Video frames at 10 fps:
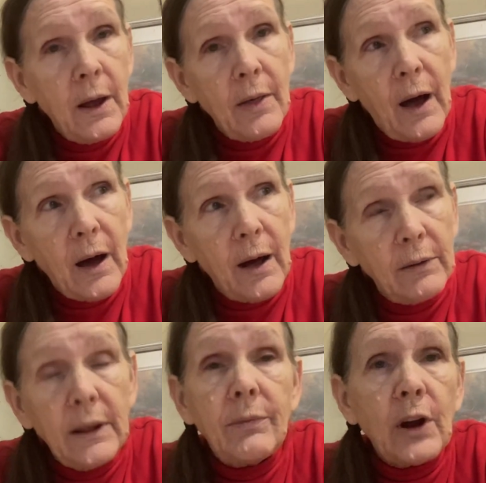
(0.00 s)

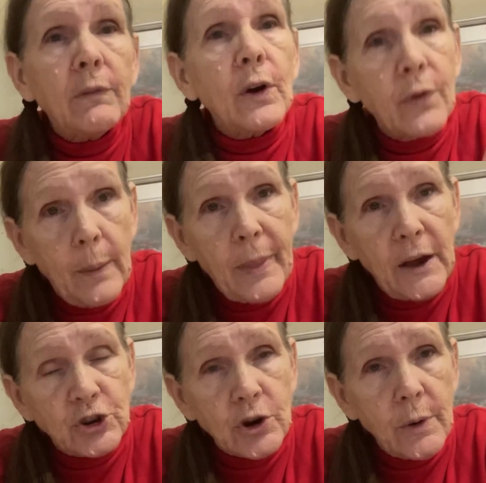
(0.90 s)
left over from
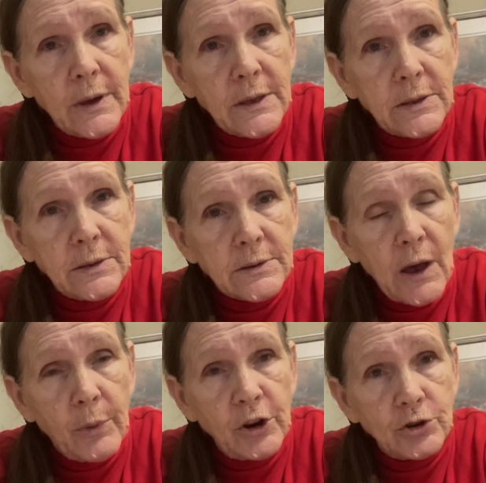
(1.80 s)
that
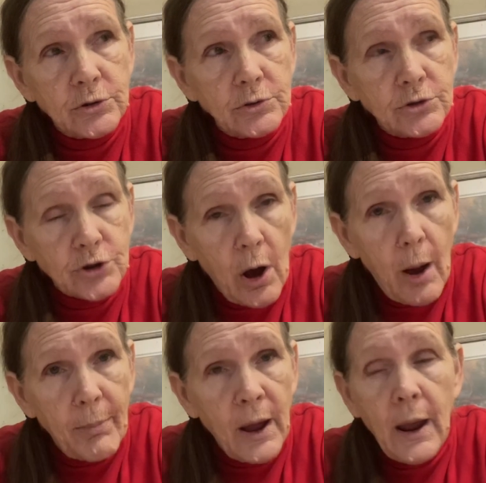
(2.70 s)
sewing
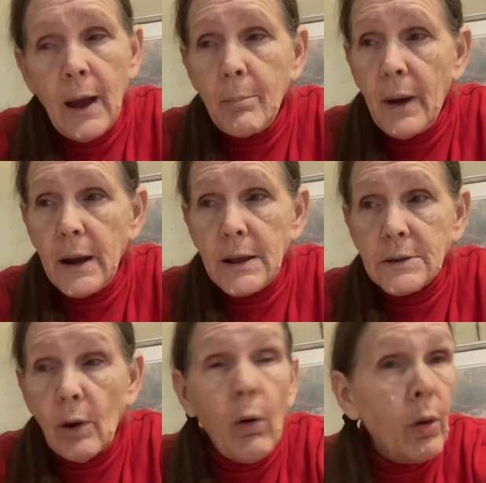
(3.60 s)
shop. But it's
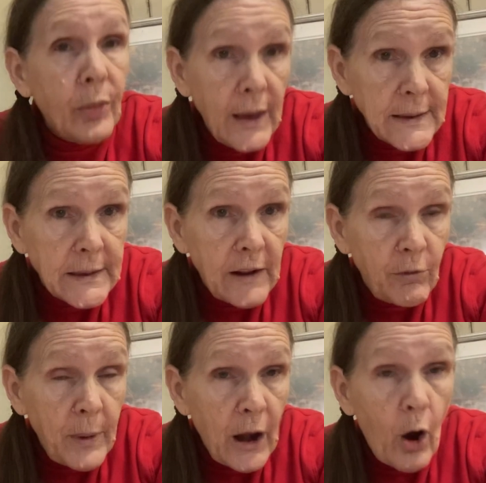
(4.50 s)
all things that
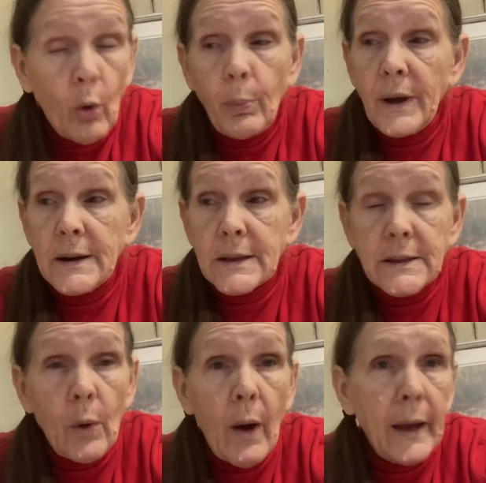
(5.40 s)
have been opened,
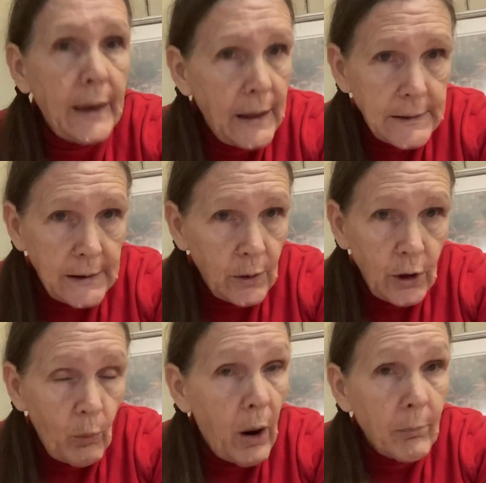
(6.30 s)
so I can't tell
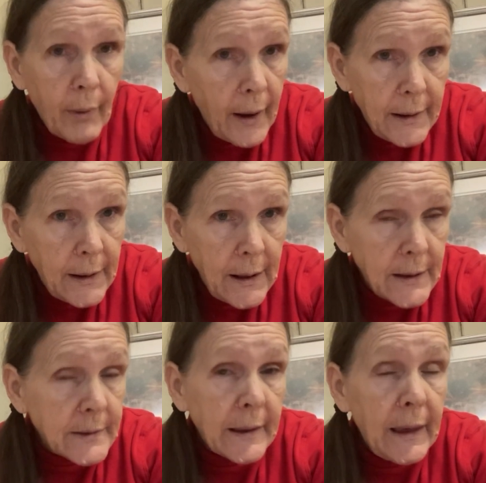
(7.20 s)
you what brand it
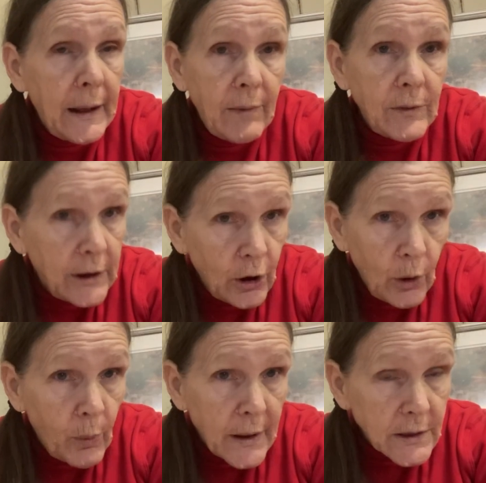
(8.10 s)
is. I can't even tell
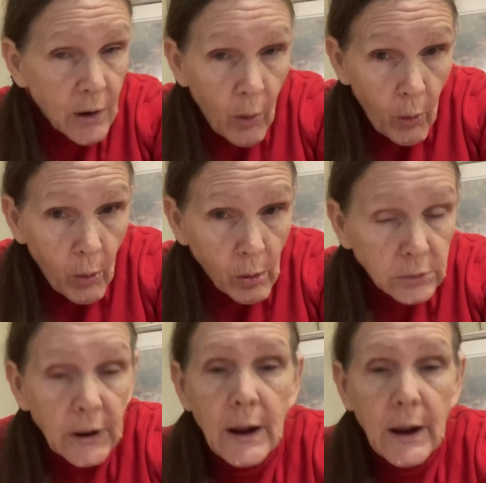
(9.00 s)
you what it's called.